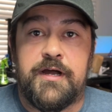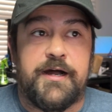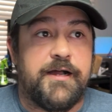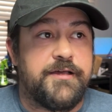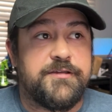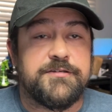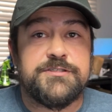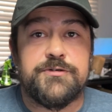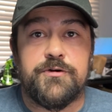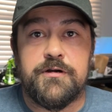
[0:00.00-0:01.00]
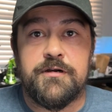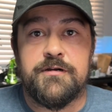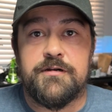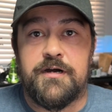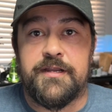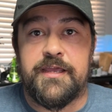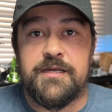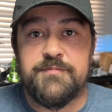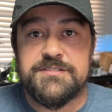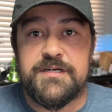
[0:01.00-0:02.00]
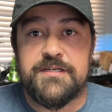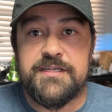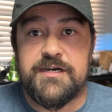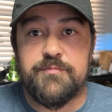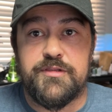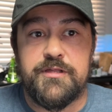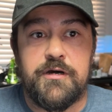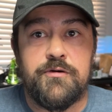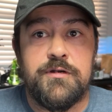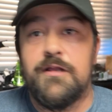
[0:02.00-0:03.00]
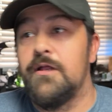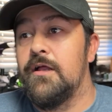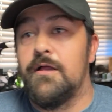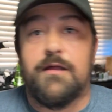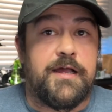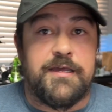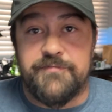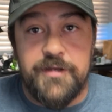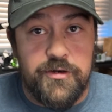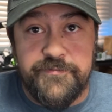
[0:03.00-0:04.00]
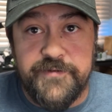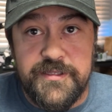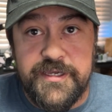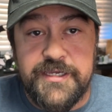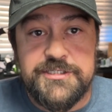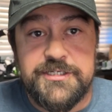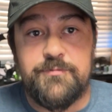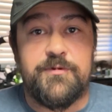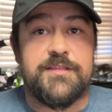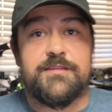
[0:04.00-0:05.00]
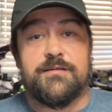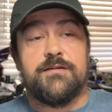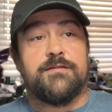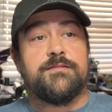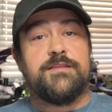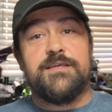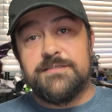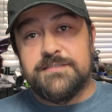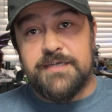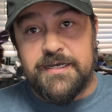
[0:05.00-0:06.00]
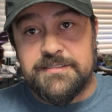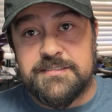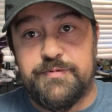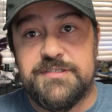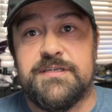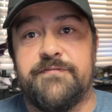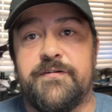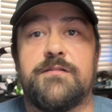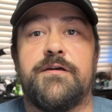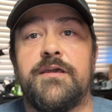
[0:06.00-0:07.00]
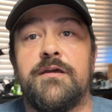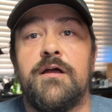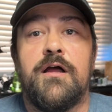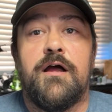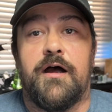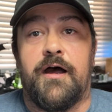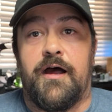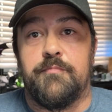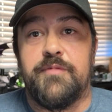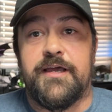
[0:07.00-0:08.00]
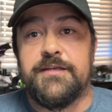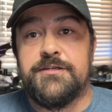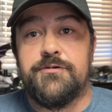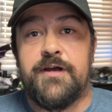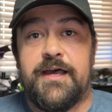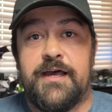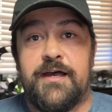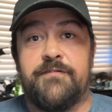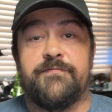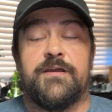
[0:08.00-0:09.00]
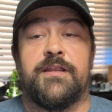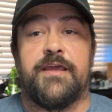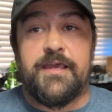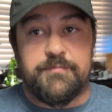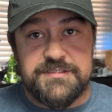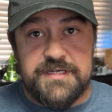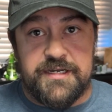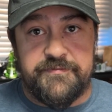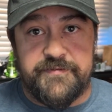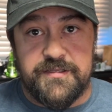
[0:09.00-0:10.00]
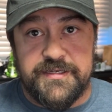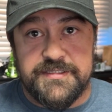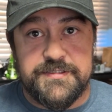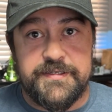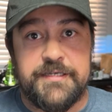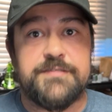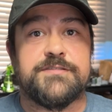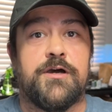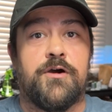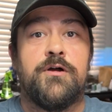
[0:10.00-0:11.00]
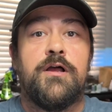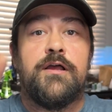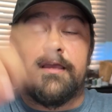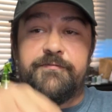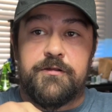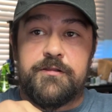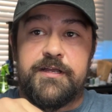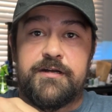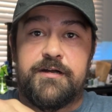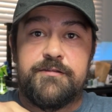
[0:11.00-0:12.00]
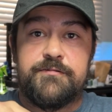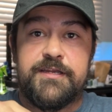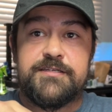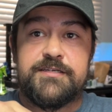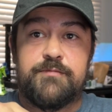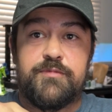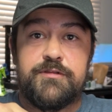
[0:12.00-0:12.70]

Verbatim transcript: uh, their store on Amazon down below. I have no affiliation with these guys specifically, um, but I do have an Amazon affiliates link. So if you click on the link down